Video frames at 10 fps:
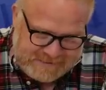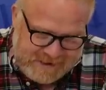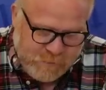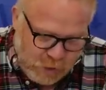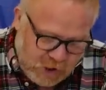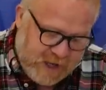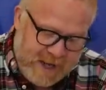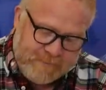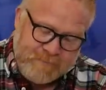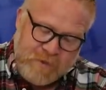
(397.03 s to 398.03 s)
If we're looking
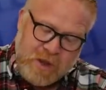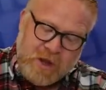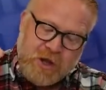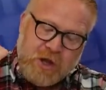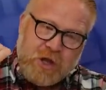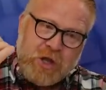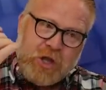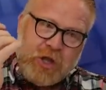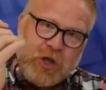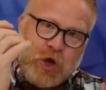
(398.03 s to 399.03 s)
at
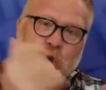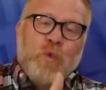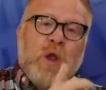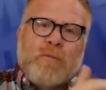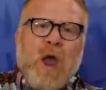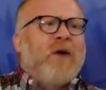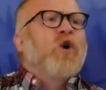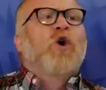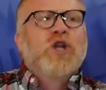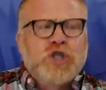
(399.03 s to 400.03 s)
you will pay, I've
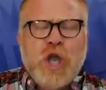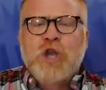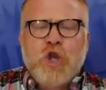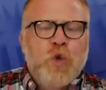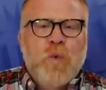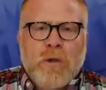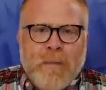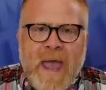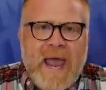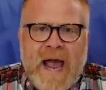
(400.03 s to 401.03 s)
already said you will
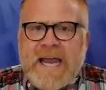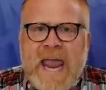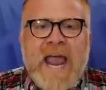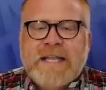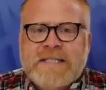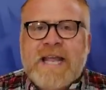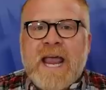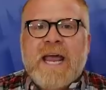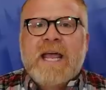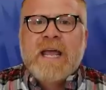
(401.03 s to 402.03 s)
pay. I can't
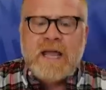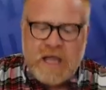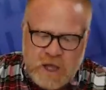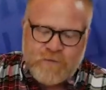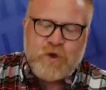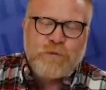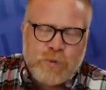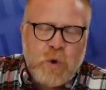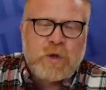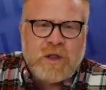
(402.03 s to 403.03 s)
say if you
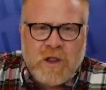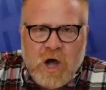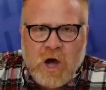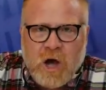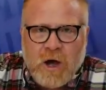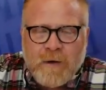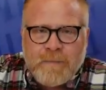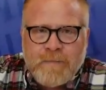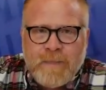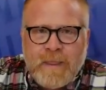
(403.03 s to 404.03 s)
broke the law.
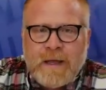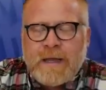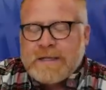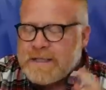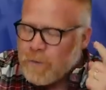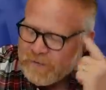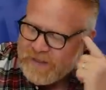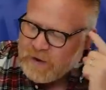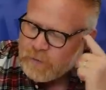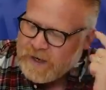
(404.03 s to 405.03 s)
See, what
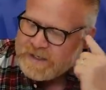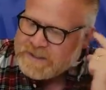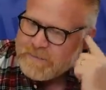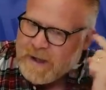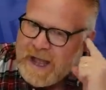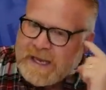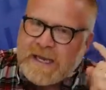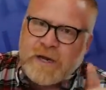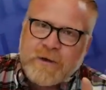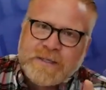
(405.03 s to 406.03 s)
that rings in my
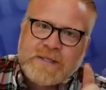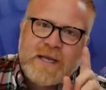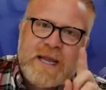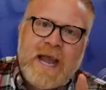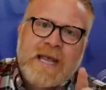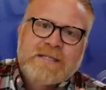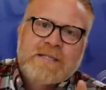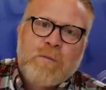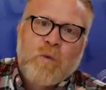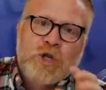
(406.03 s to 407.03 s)
ear is that he had
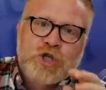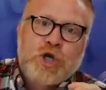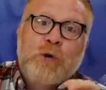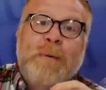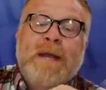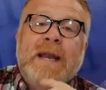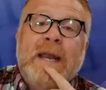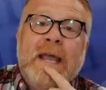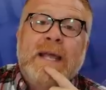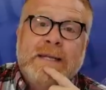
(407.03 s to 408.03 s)
someone chirping
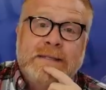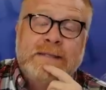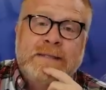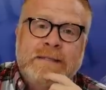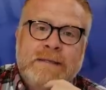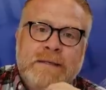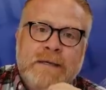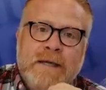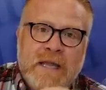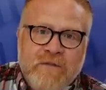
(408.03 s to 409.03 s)
in his,
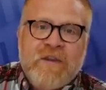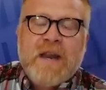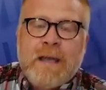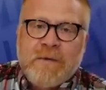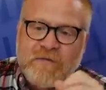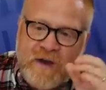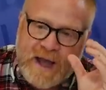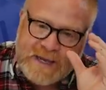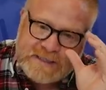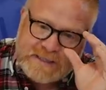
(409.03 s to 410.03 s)
giving him
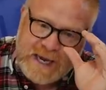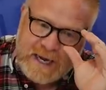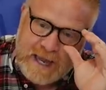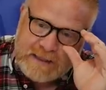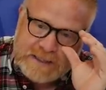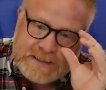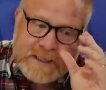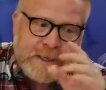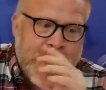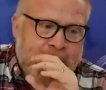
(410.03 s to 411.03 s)
advice, saying, hey,
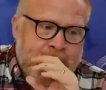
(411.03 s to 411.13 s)
listen,